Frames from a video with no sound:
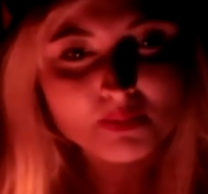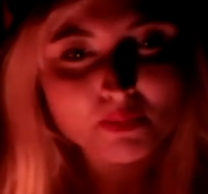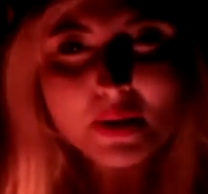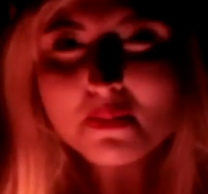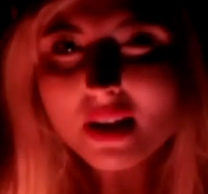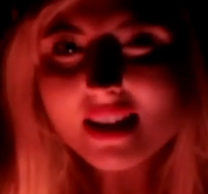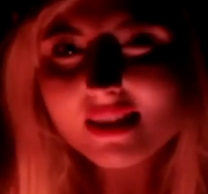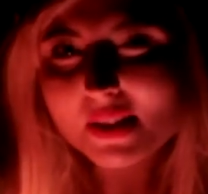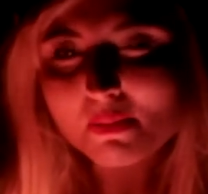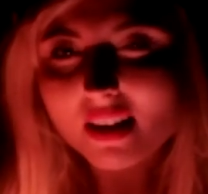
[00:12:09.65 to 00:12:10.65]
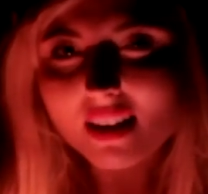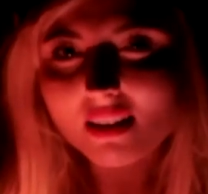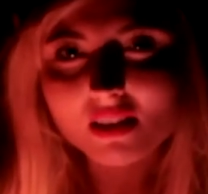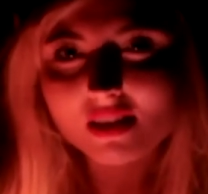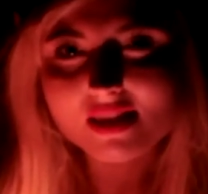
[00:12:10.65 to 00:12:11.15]
be mean to me
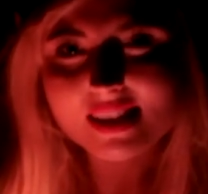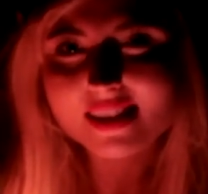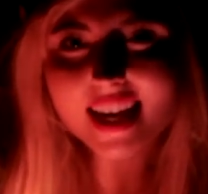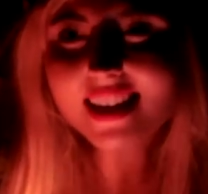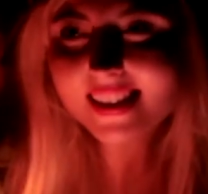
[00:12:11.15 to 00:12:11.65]
or say